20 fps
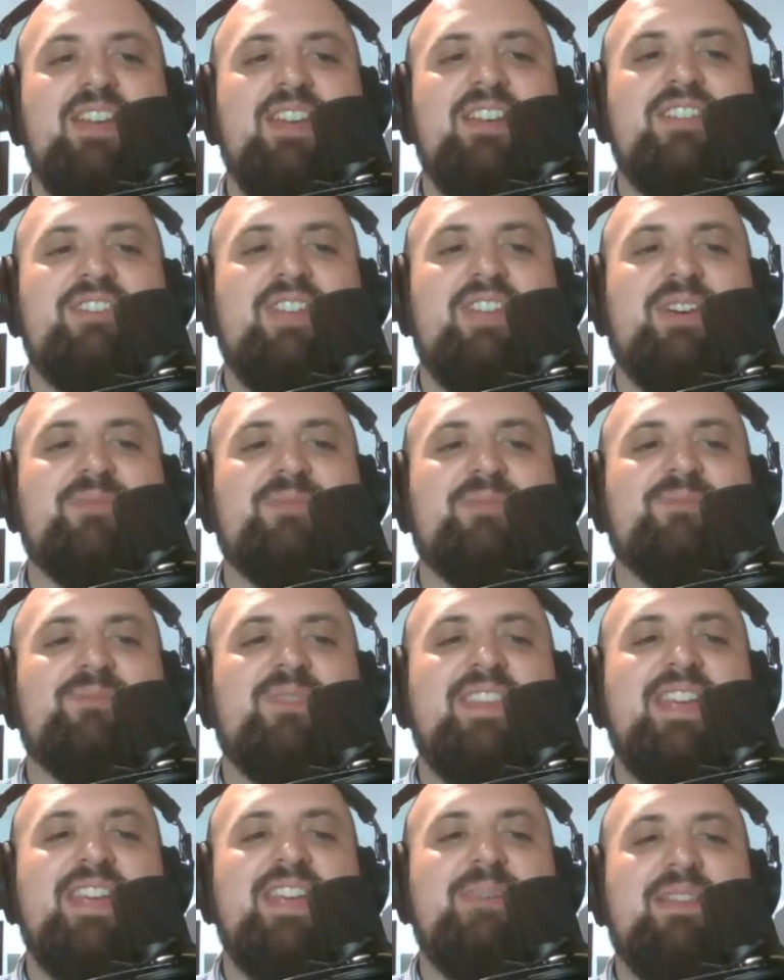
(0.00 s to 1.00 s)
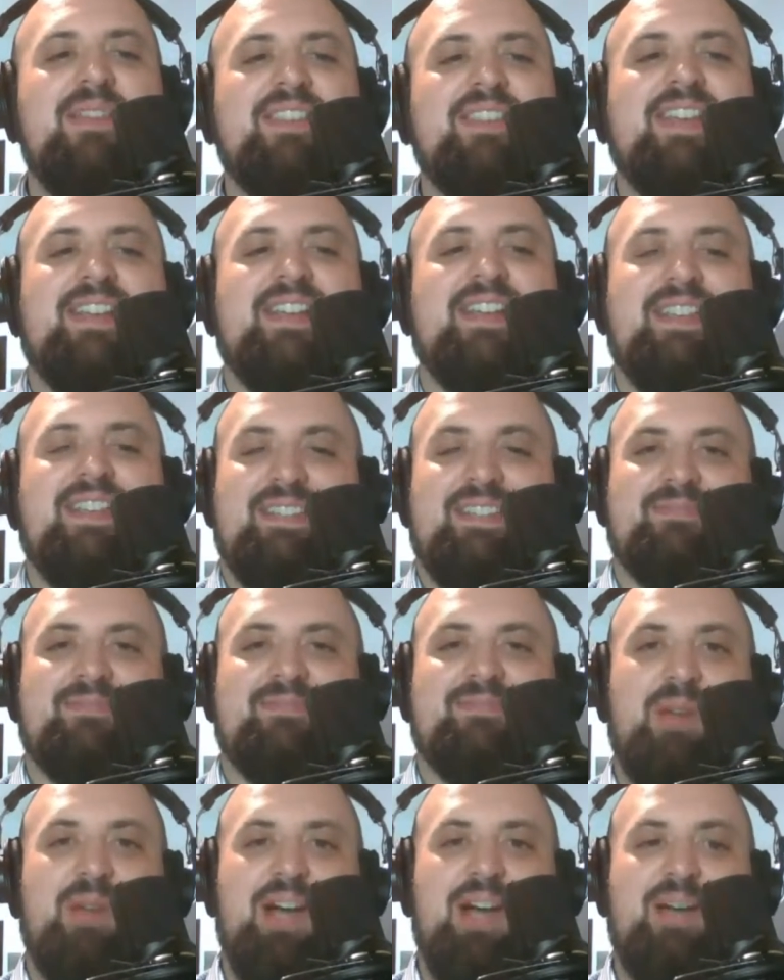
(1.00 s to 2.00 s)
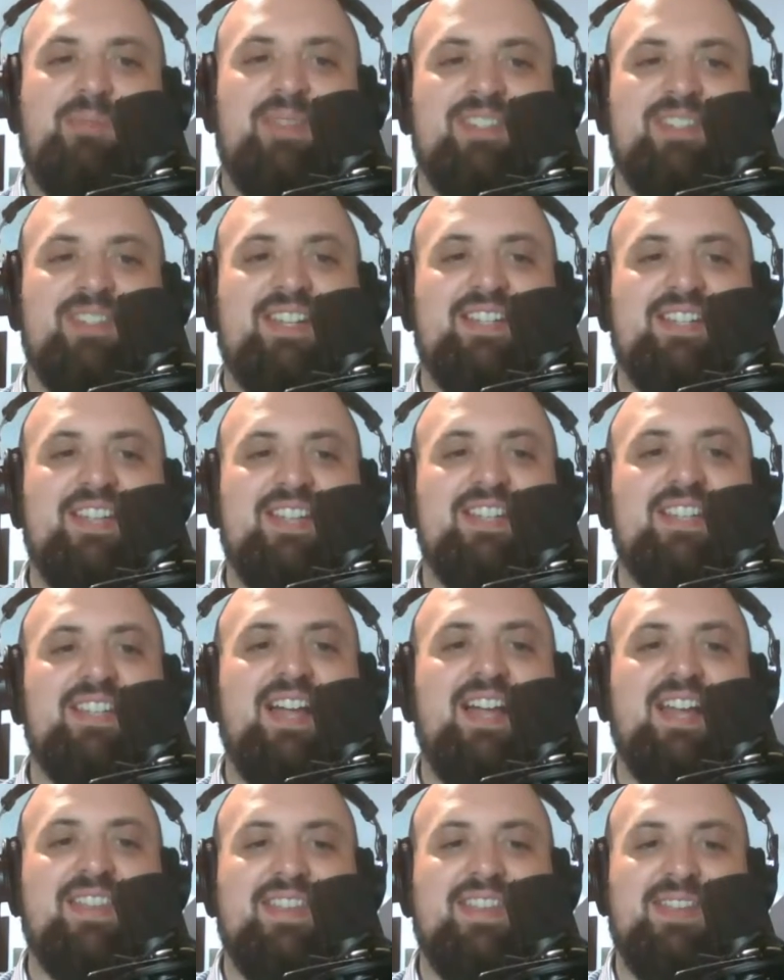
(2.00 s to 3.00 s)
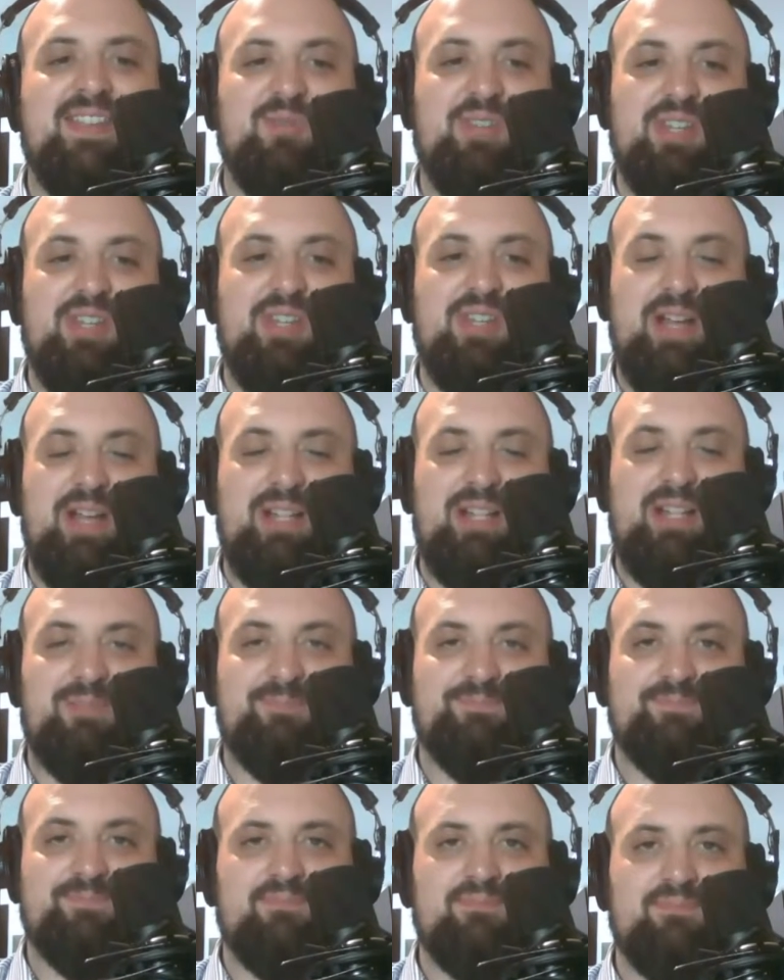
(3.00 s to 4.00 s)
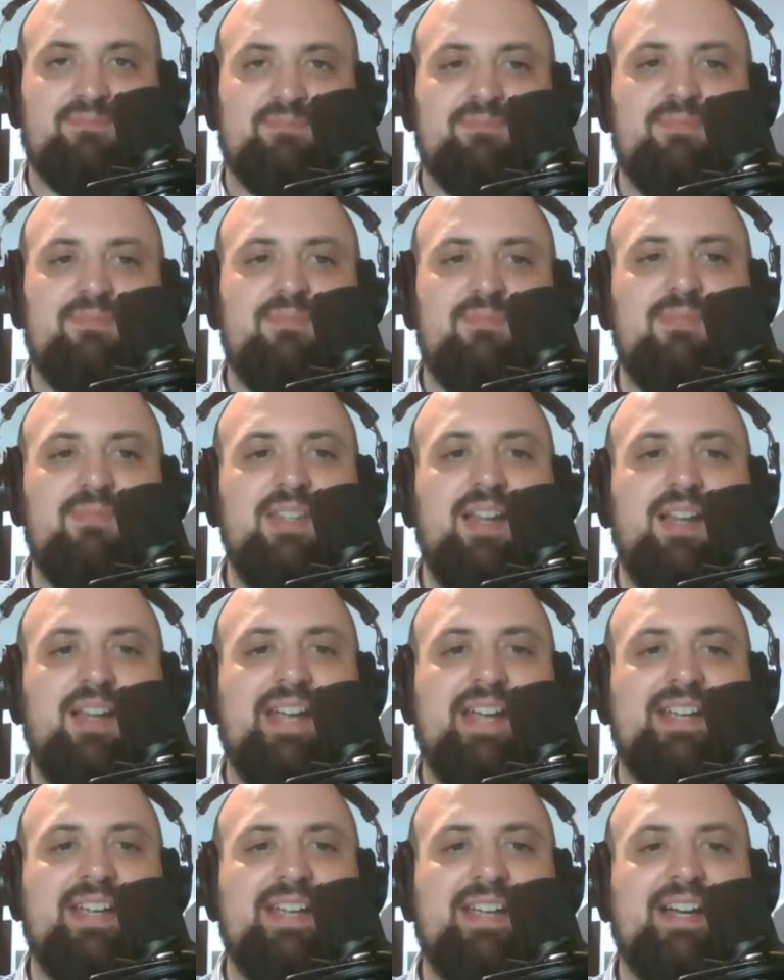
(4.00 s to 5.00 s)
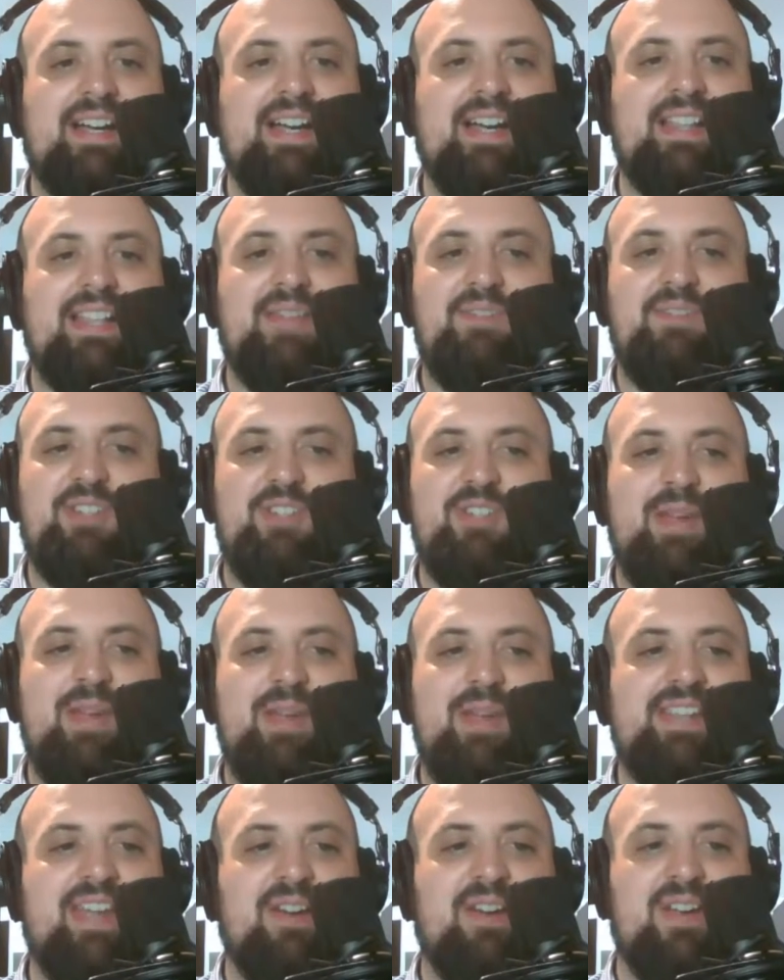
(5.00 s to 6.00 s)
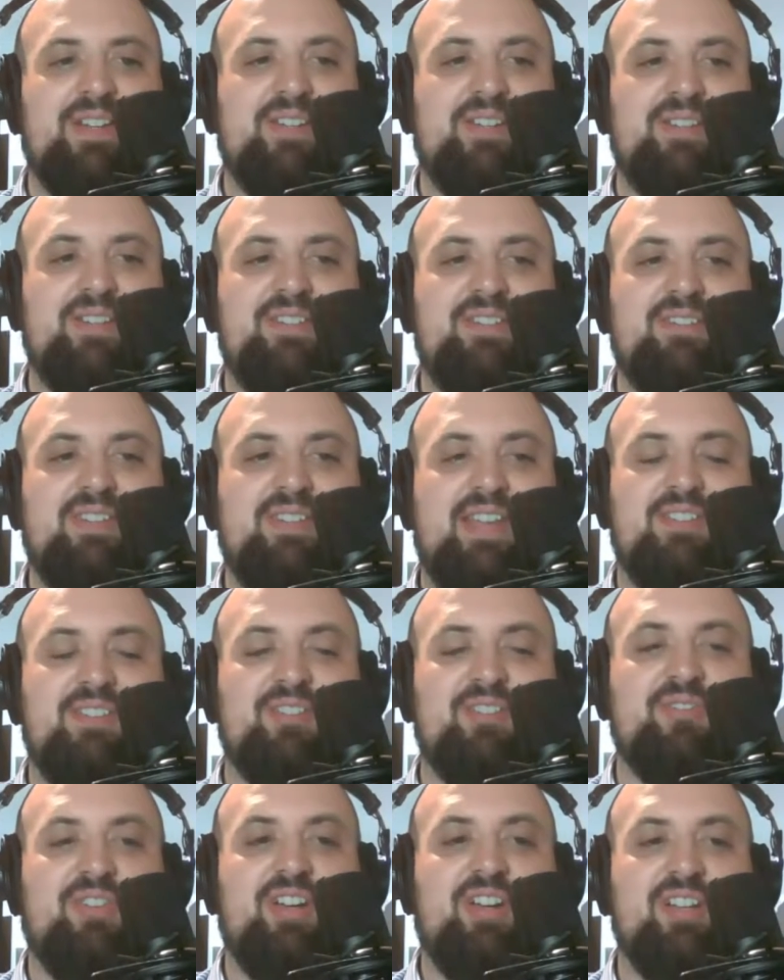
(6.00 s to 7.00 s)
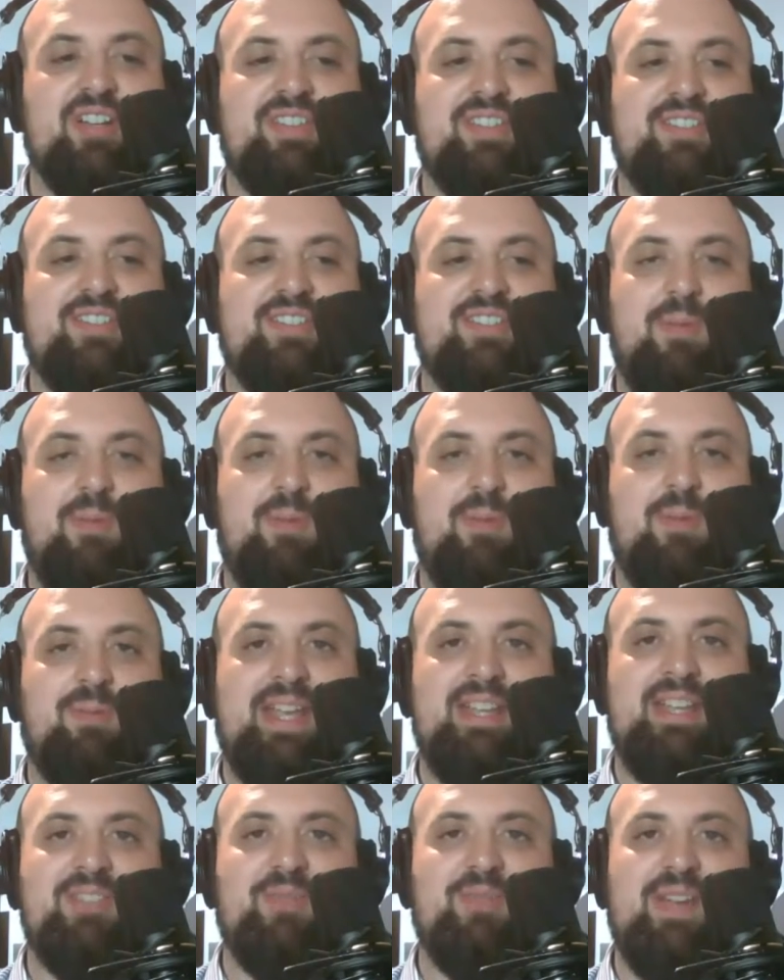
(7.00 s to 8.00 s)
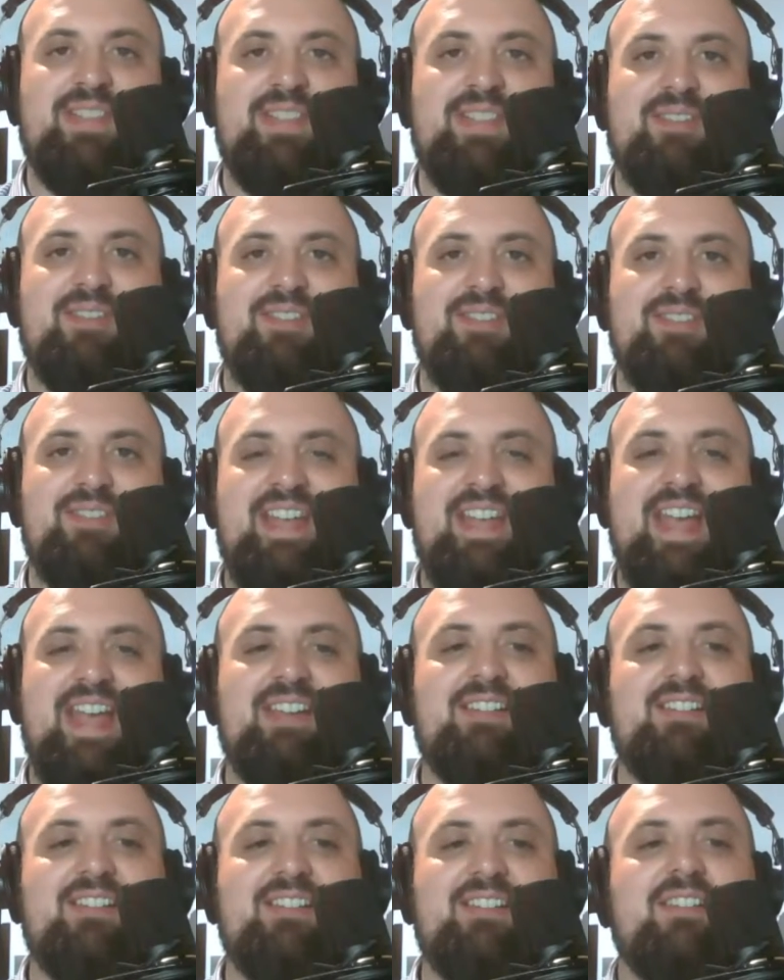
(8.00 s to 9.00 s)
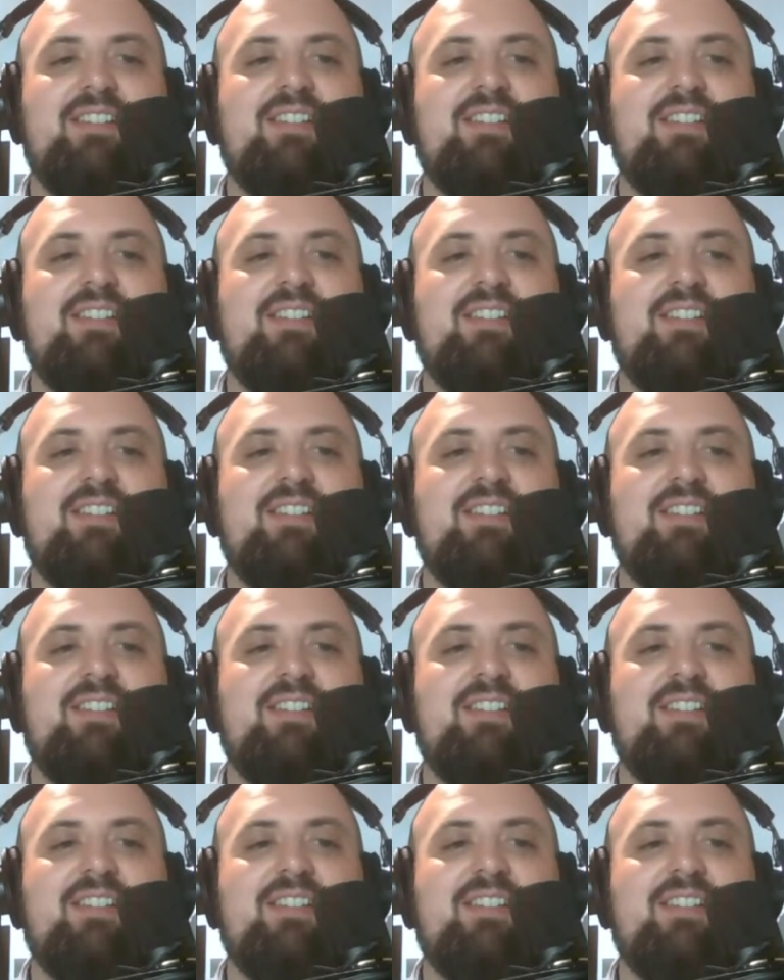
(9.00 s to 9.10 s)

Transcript: So the thing about The Killing, Bob, is that it does a lot of things really well. I love the two main characters and the strong sense of place right there in Seattle.